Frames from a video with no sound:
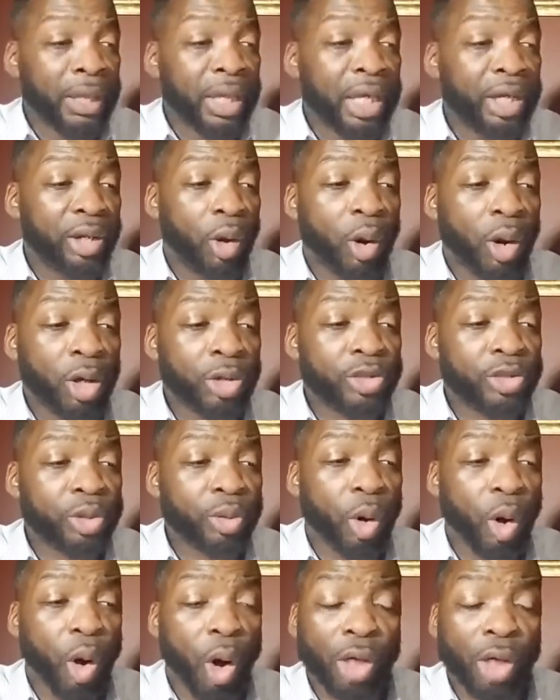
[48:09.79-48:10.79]
It
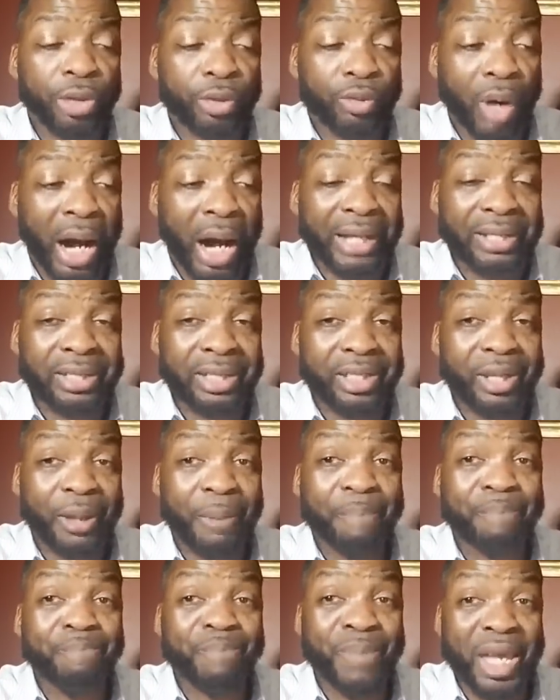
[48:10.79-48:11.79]
also authorizes
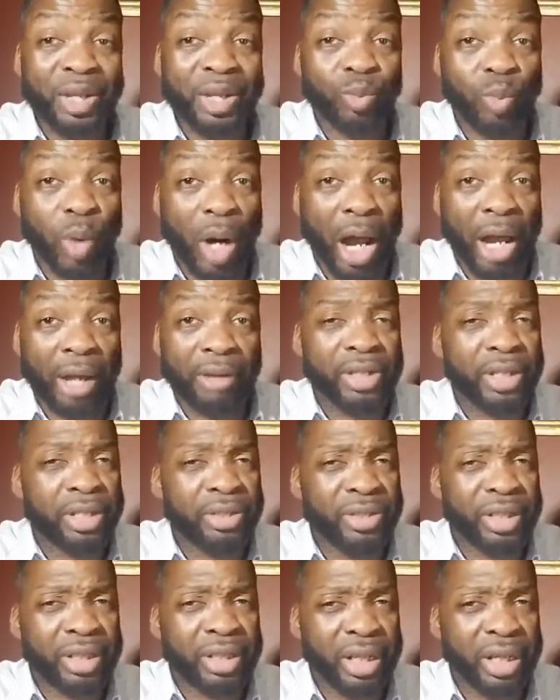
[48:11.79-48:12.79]
midwives.
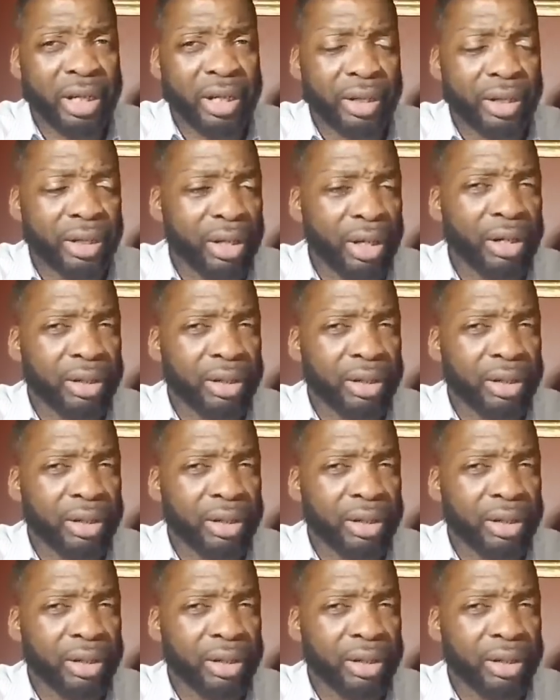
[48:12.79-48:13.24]
Here's a key